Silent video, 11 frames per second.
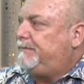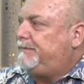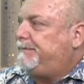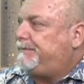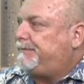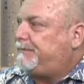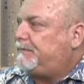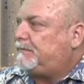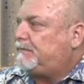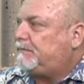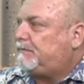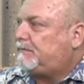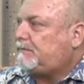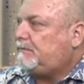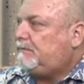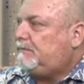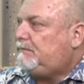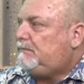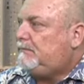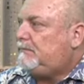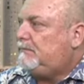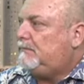
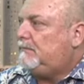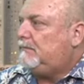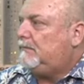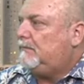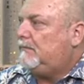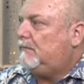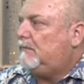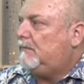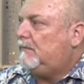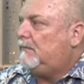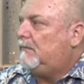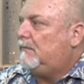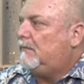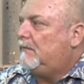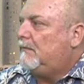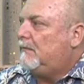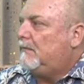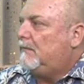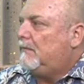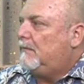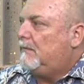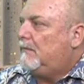
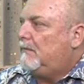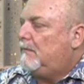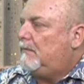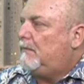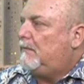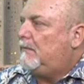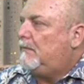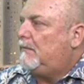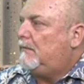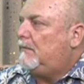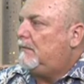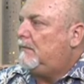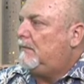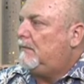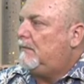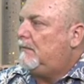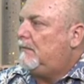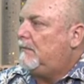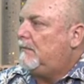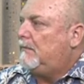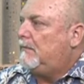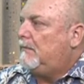
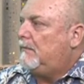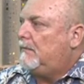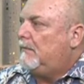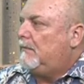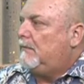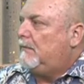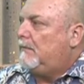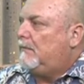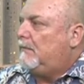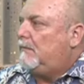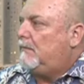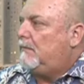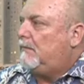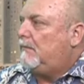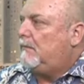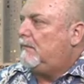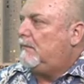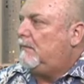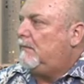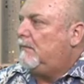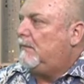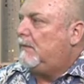(not speaking)